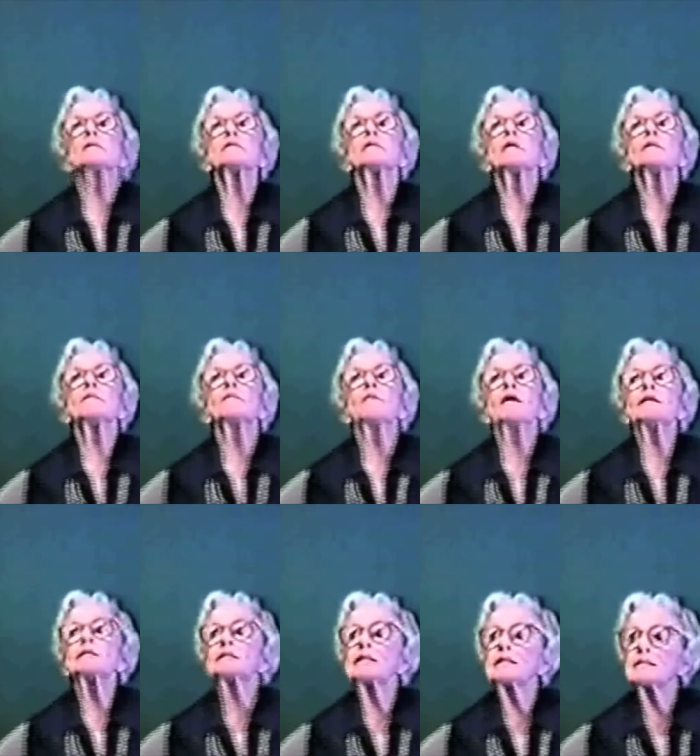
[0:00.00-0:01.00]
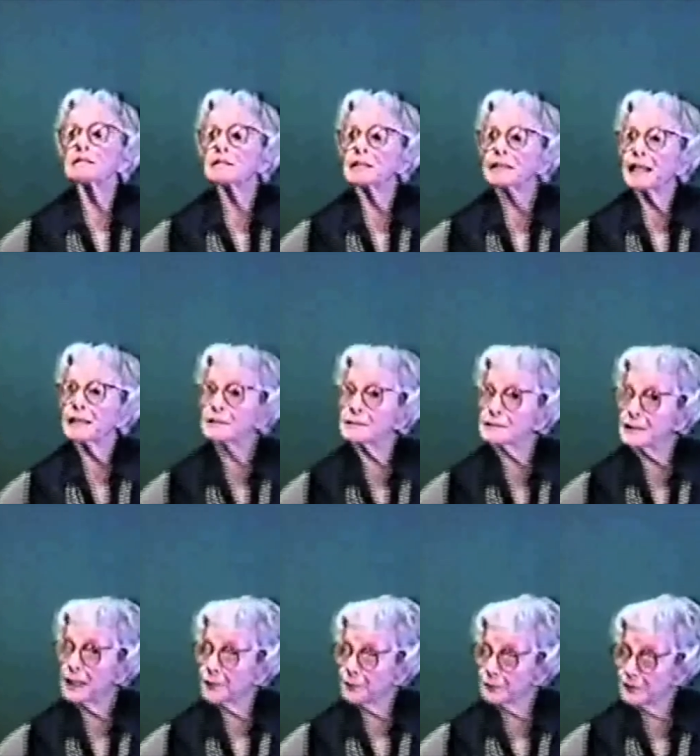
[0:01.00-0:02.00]
uh, well, the next
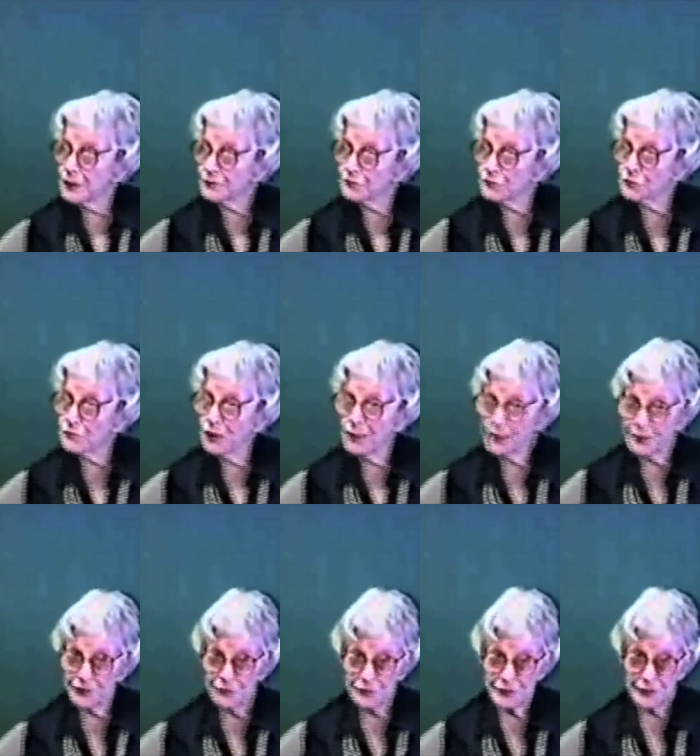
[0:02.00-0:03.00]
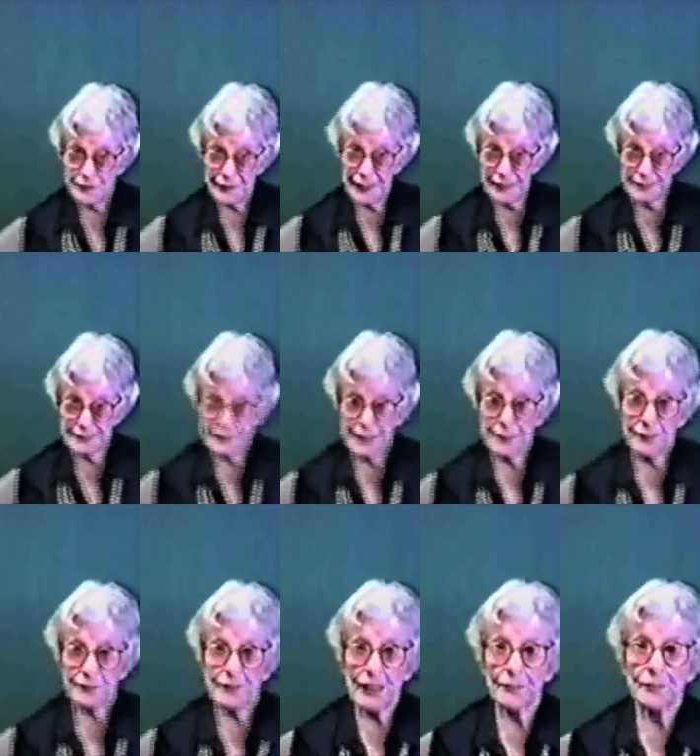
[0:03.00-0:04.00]
step, that is right, you see, the next step
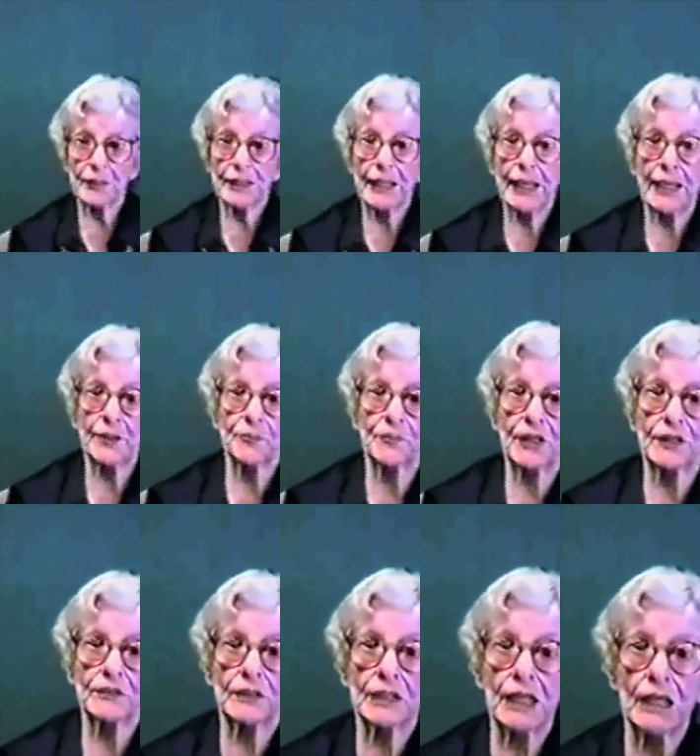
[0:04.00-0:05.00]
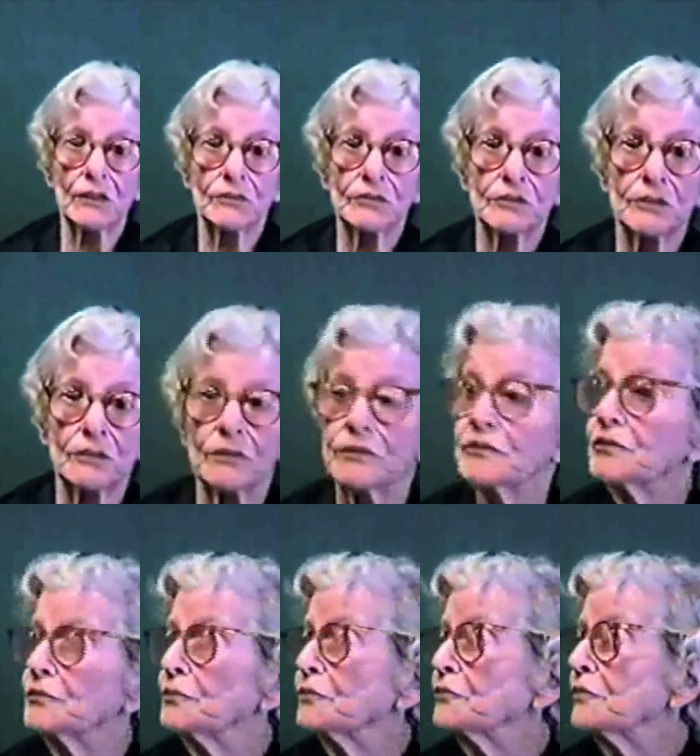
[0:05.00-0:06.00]
then became that the Council on
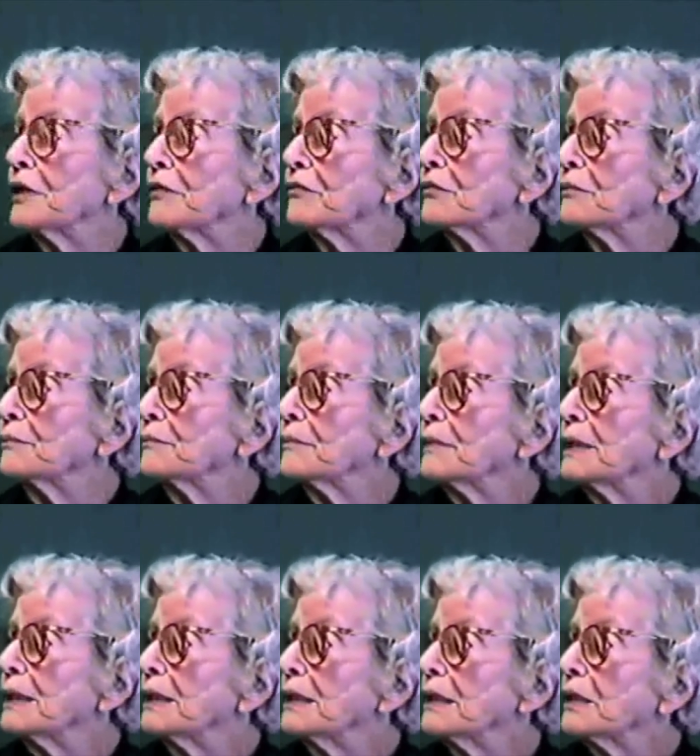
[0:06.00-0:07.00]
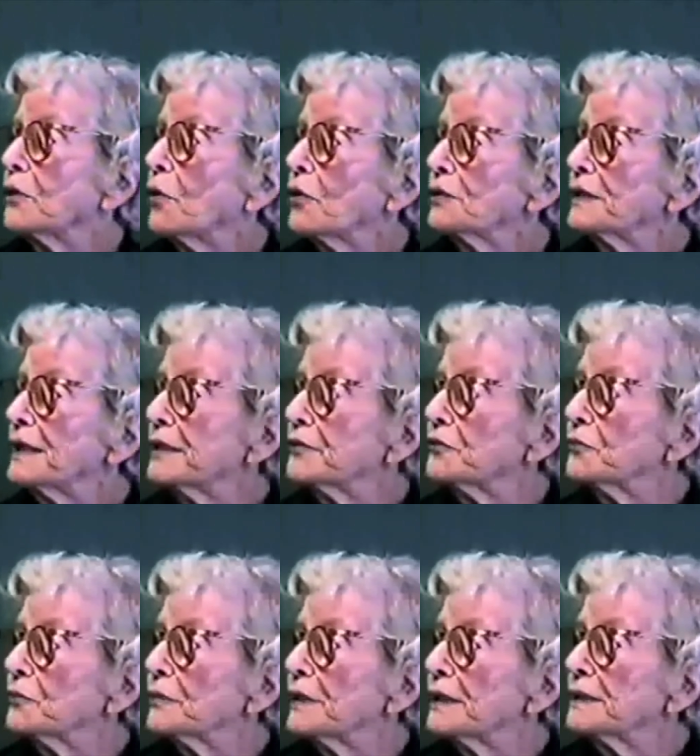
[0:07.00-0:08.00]
Student Level got
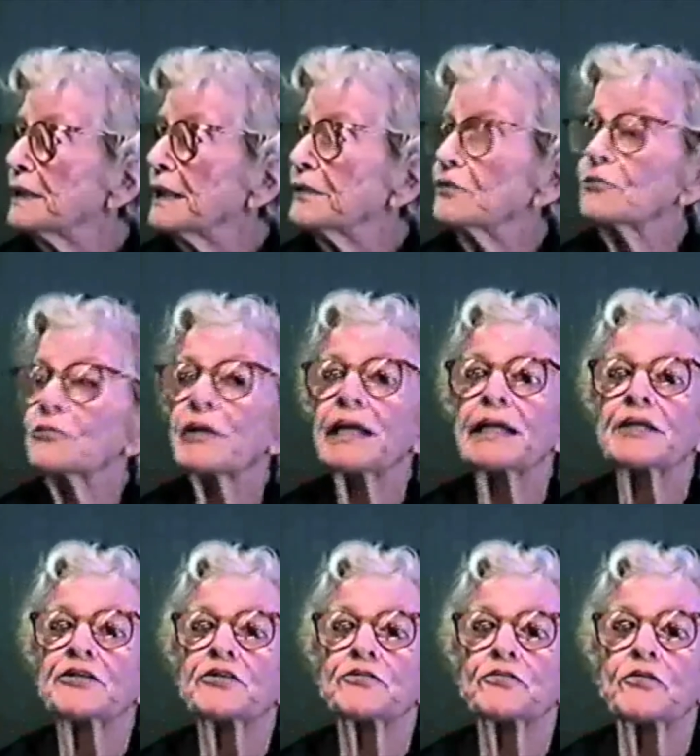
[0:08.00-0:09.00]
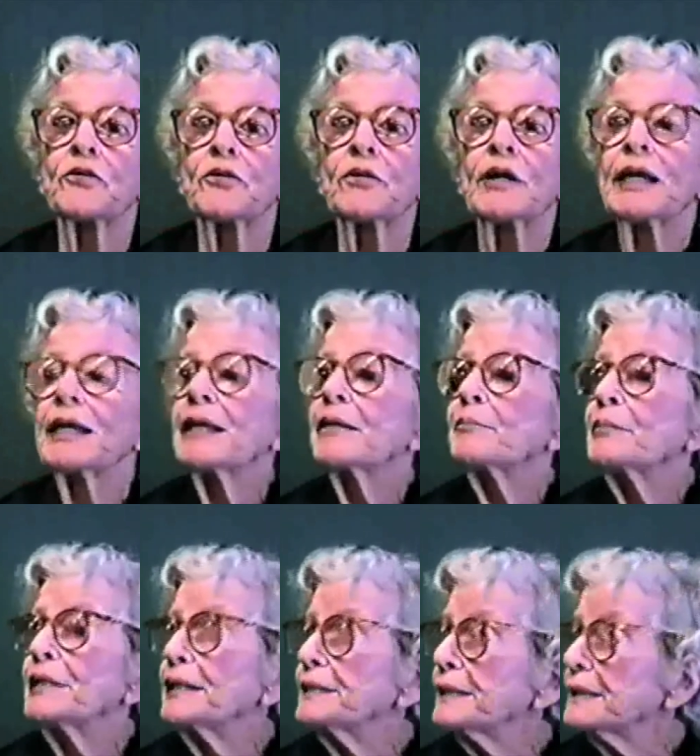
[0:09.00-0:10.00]
into it and Mhm. arranged for
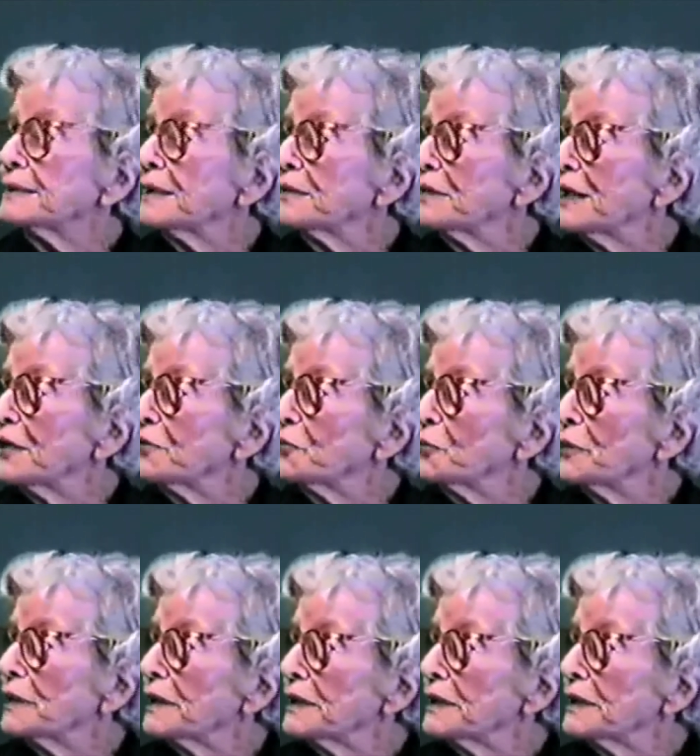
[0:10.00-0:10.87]
meetings, and they're doing